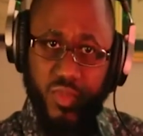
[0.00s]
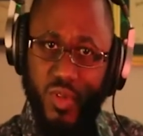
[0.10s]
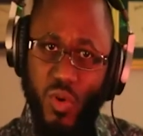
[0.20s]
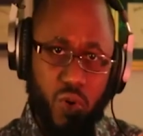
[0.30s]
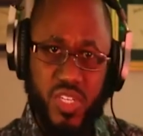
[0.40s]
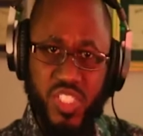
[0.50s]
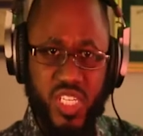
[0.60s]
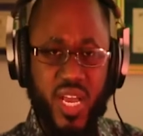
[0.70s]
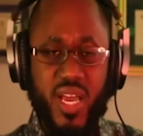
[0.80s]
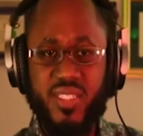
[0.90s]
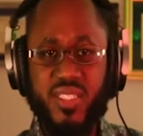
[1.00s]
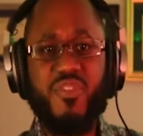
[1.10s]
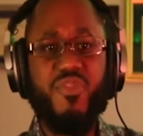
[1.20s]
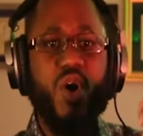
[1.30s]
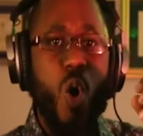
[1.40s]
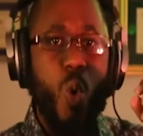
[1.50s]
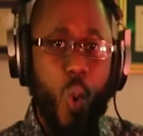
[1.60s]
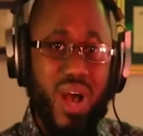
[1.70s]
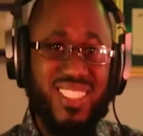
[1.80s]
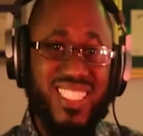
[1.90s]
or GISF,
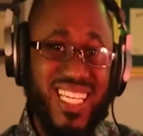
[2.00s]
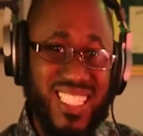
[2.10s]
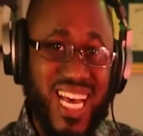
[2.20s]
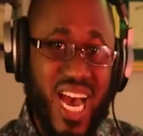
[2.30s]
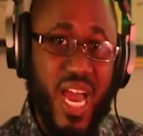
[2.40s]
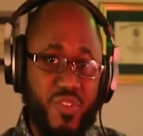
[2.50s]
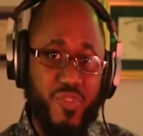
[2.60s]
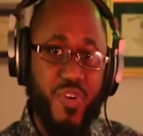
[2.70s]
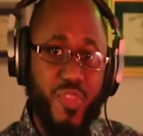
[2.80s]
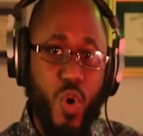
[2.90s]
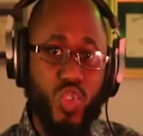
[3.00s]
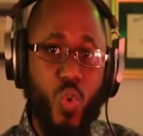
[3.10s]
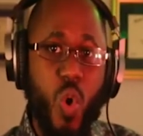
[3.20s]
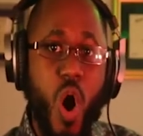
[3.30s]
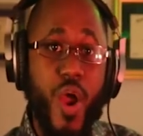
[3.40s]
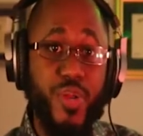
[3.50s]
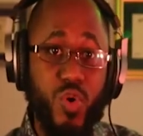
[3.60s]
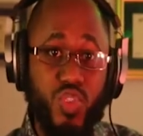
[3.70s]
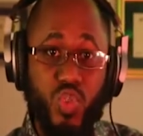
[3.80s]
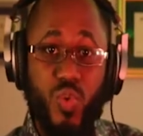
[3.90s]
was designed for those who are new
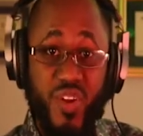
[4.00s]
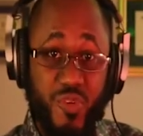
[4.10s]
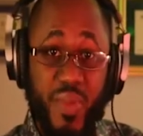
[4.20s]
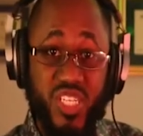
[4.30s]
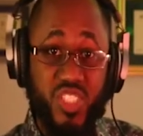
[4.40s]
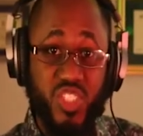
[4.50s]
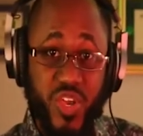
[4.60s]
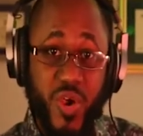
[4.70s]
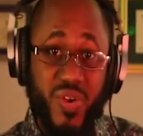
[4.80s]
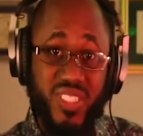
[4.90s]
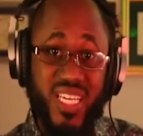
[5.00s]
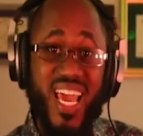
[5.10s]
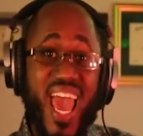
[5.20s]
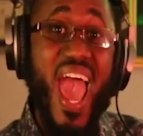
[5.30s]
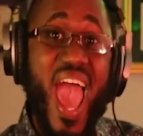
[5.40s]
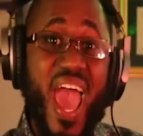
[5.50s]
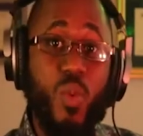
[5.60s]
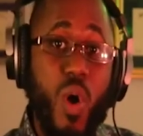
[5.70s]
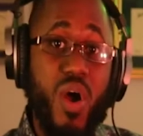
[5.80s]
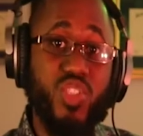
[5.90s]
to information security and
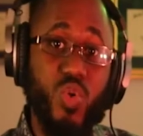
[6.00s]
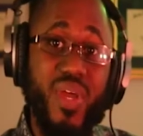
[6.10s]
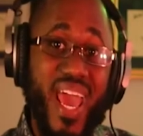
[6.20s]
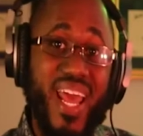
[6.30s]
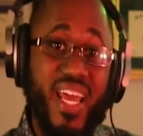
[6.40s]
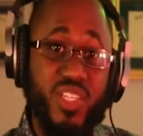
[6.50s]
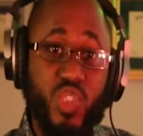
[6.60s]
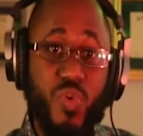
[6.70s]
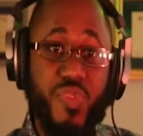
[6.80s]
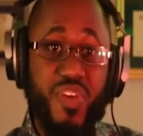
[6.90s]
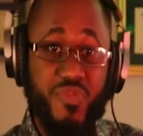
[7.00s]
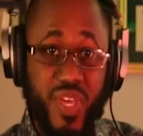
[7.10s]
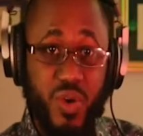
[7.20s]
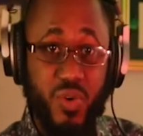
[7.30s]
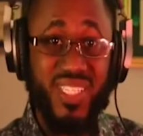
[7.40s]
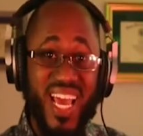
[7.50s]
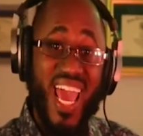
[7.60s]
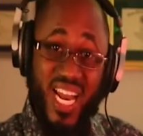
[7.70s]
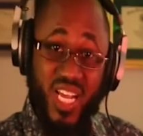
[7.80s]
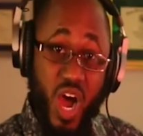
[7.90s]
want to get into the field.
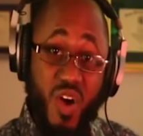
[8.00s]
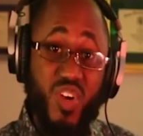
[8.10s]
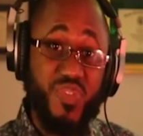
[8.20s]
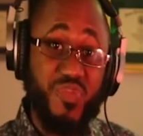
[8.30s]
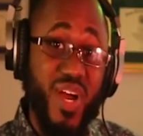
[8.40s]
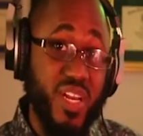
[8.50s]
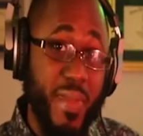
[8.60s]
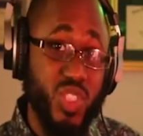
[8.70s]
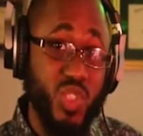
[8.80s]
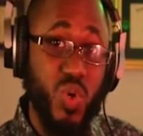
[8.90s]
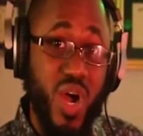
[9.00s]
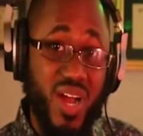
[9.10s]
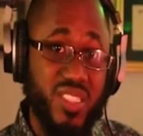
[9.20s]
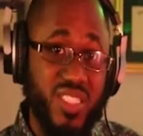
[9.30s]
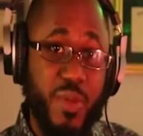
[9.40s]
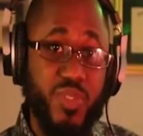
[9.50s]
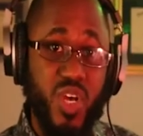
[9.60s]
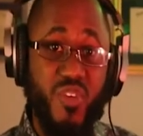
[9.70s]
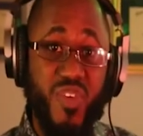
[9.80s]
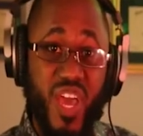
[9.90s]
It covers fundamental concepts
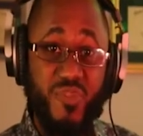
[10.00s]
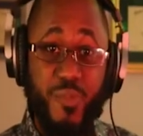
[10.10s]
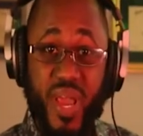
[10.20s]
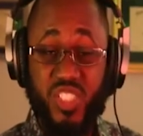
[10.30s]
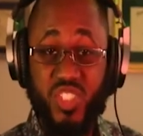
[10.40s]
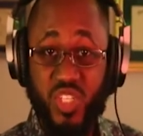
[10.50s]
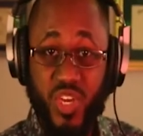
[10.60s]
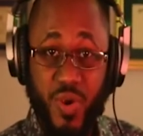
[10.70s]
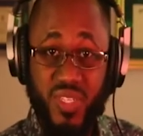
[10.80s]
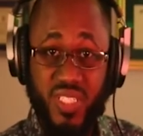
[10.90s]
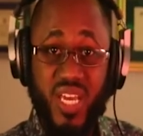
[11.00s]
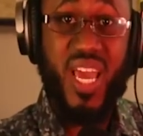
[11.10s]
of information security,